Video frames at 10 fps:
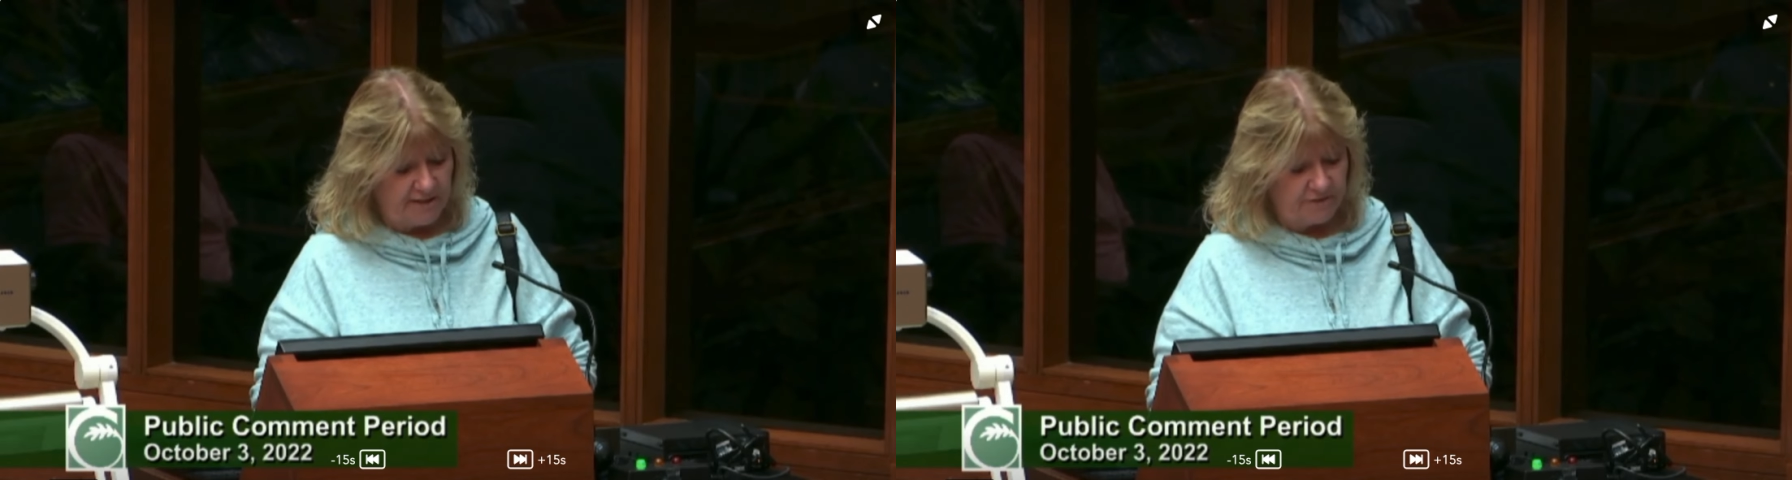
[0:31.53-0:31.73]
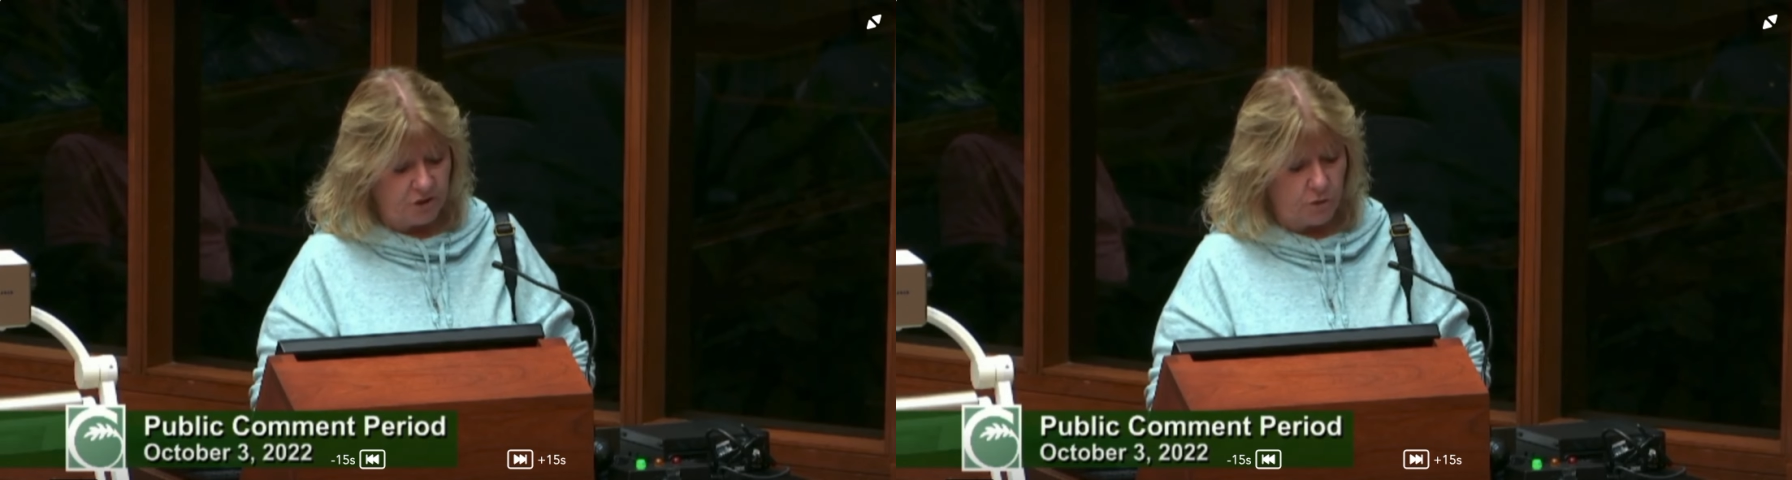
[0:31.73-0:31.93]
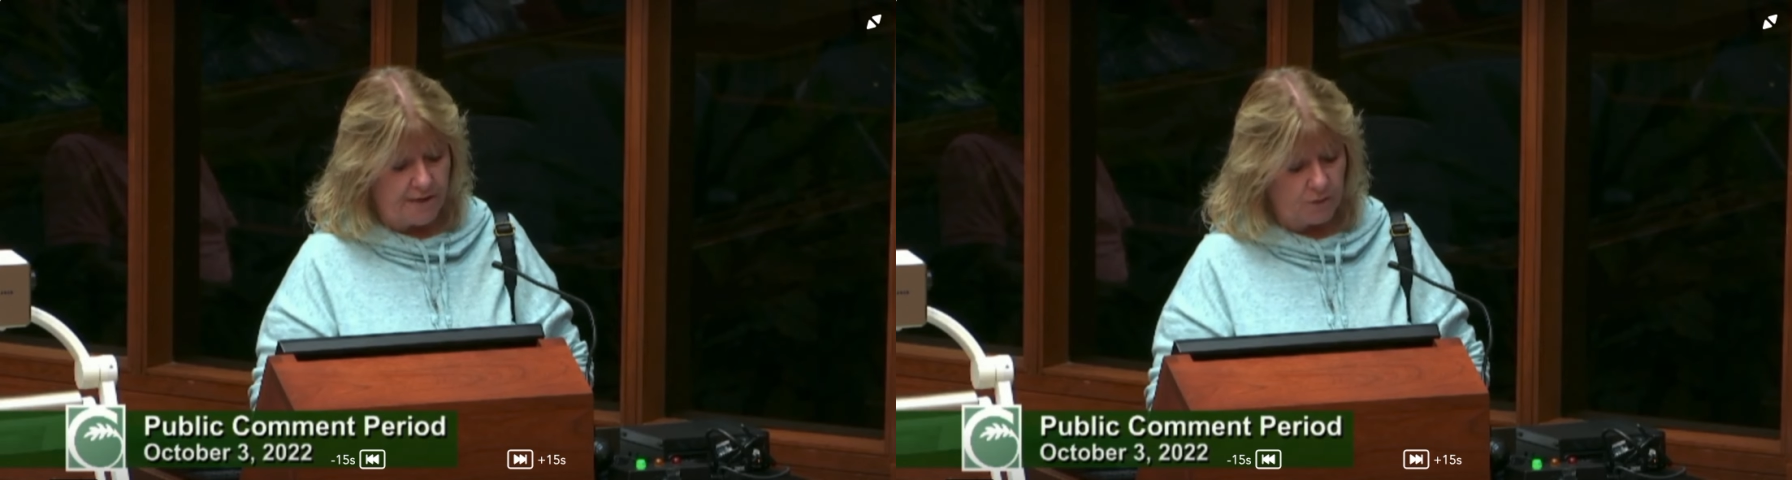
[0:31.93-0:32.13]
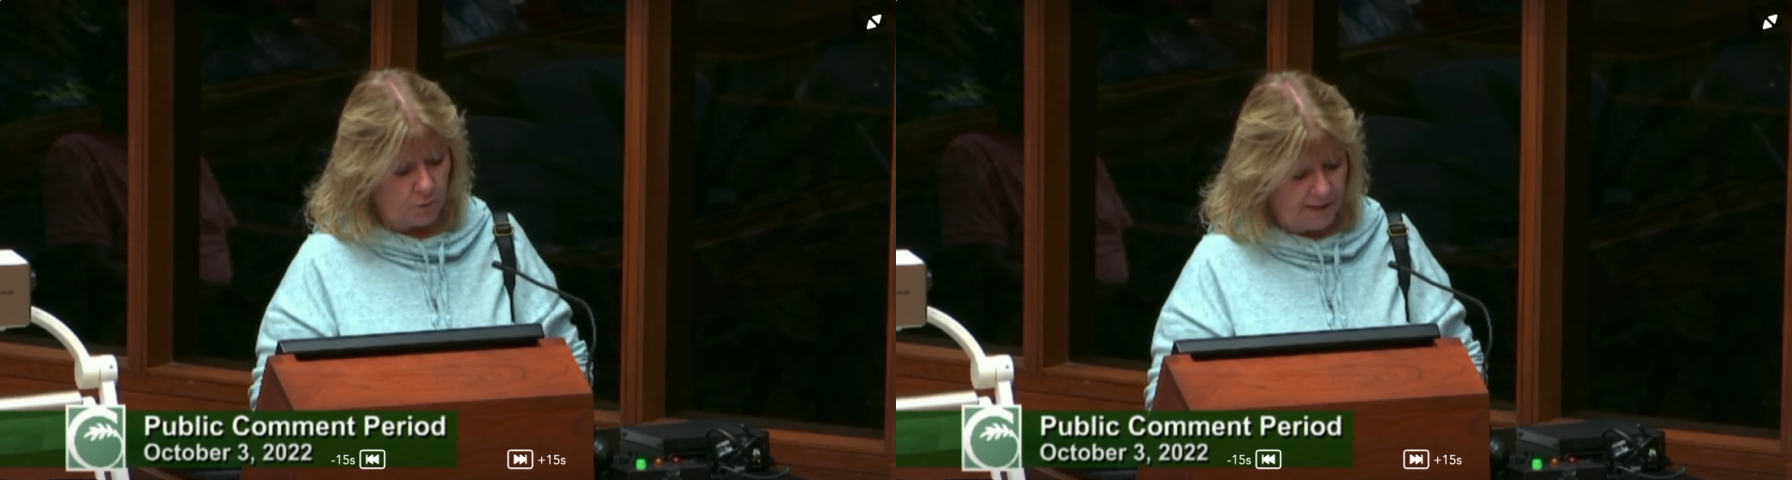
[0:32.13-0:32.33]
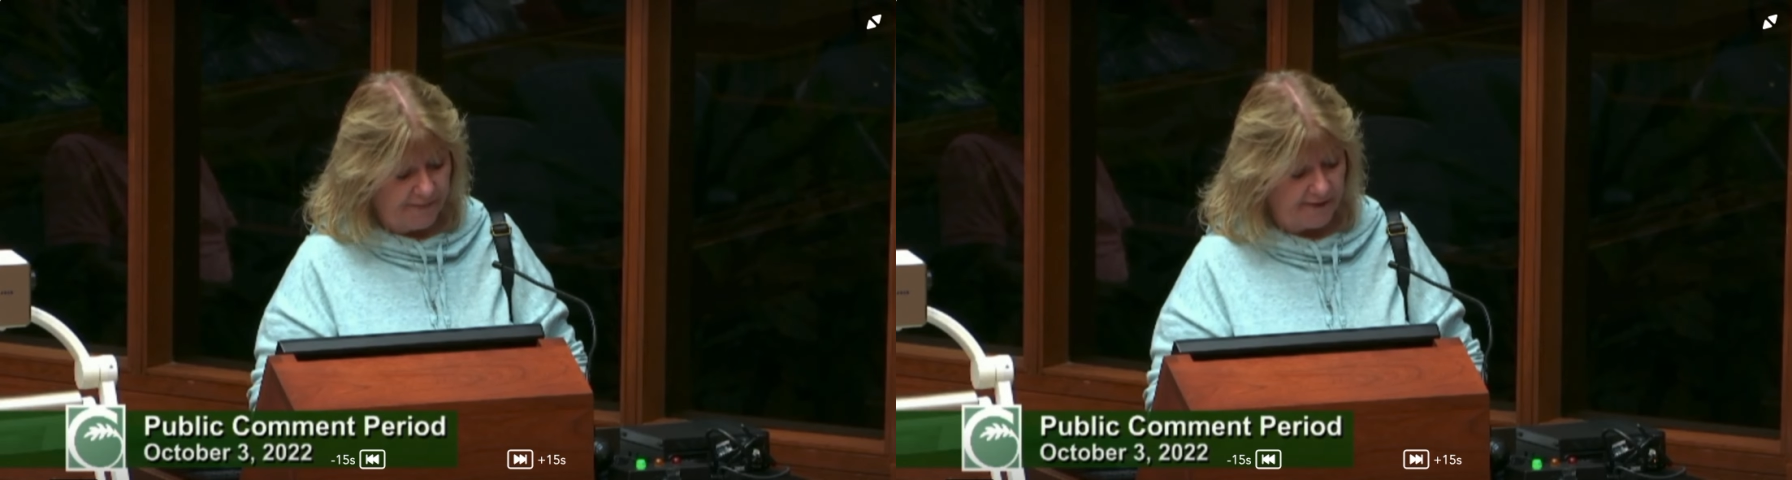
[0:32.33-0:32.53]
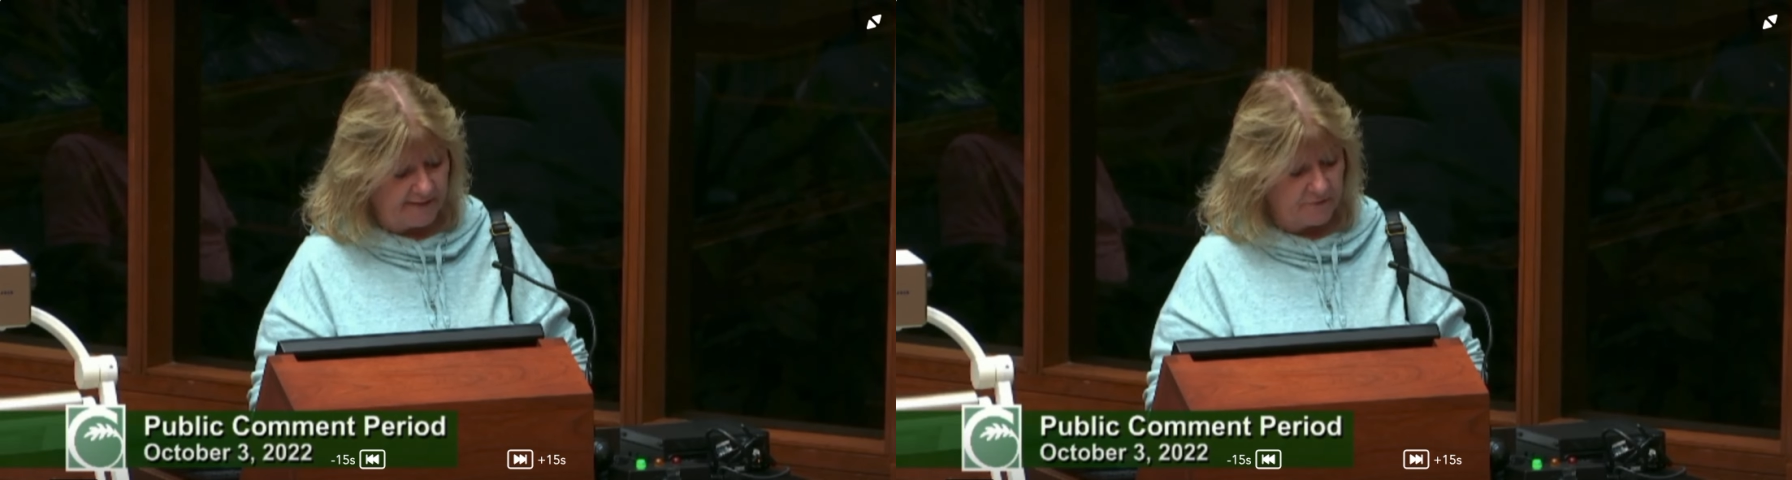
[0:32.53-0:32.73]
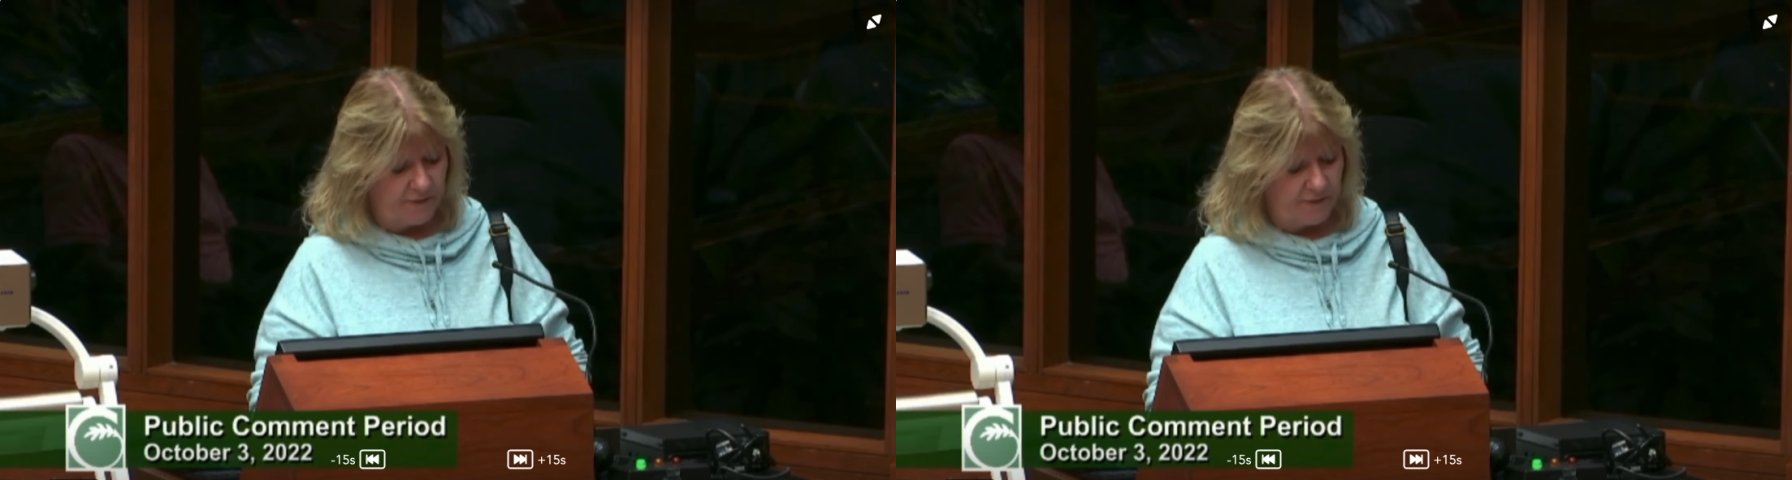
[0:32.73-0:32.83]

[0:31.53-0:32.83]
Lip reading: have joined with us